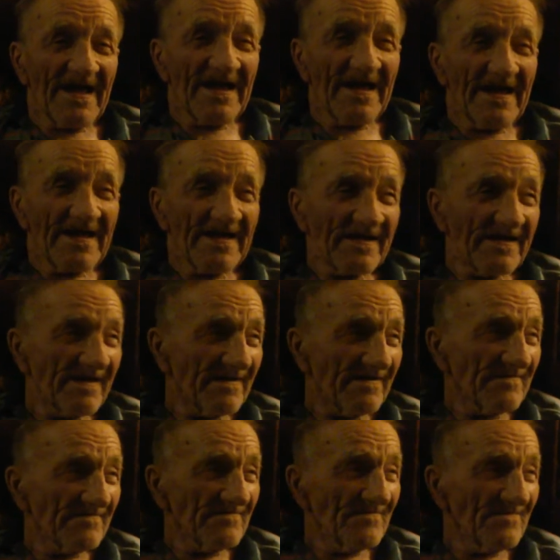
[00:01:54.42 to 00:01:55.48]
All right.
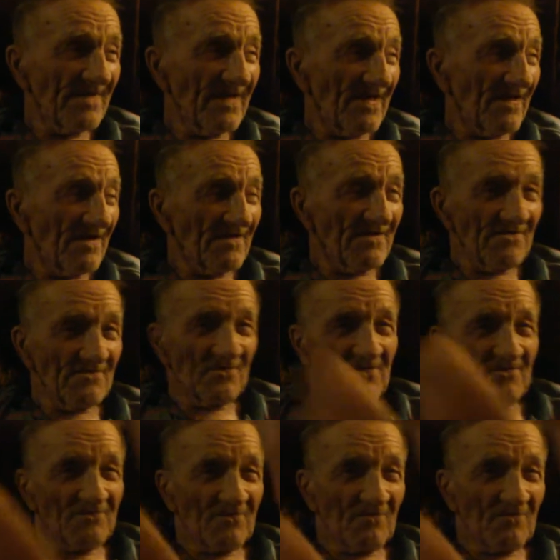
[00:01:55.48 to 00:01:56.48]
You had four?